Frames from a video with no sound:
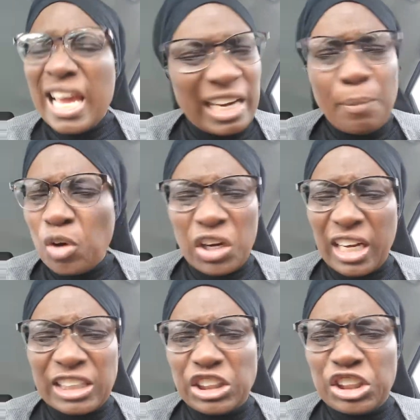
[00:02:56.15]
and I'm going to
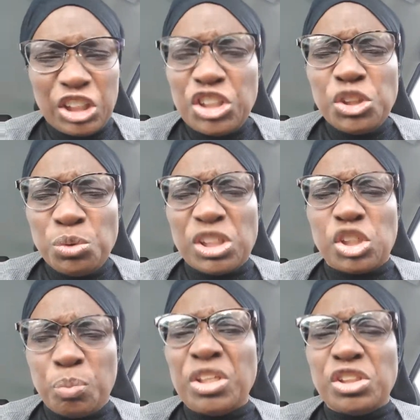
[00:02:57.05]
continue to
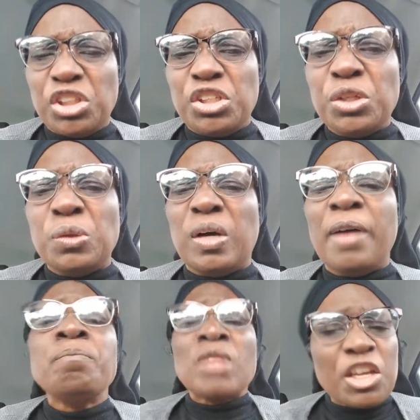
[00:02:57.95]
speak to you.
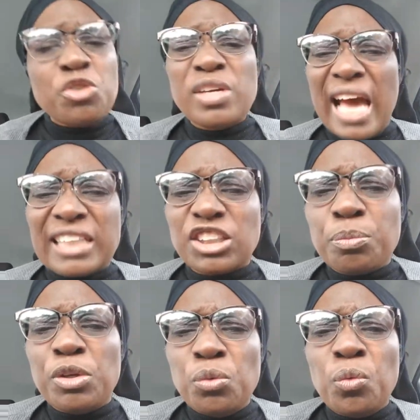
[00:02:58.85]
You got to
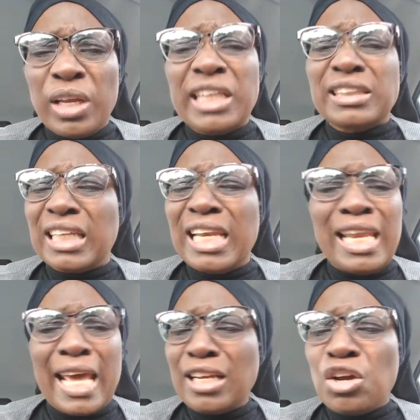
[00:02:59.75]
be willing to
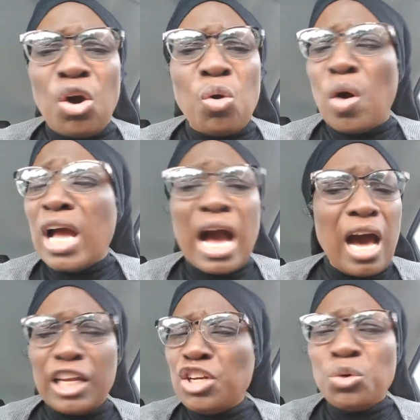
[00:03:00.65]
let go,
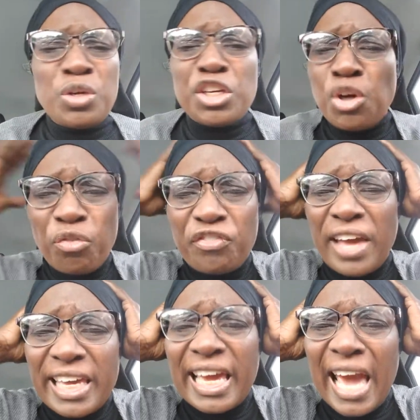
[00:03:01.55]
hallelujah, your
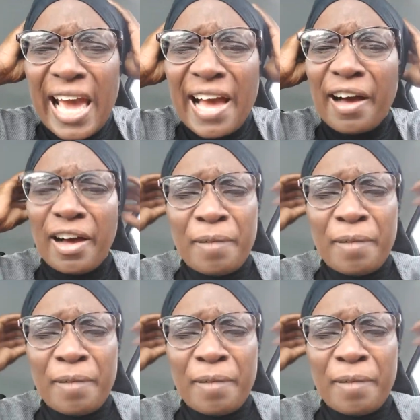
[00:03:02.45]
fake hair,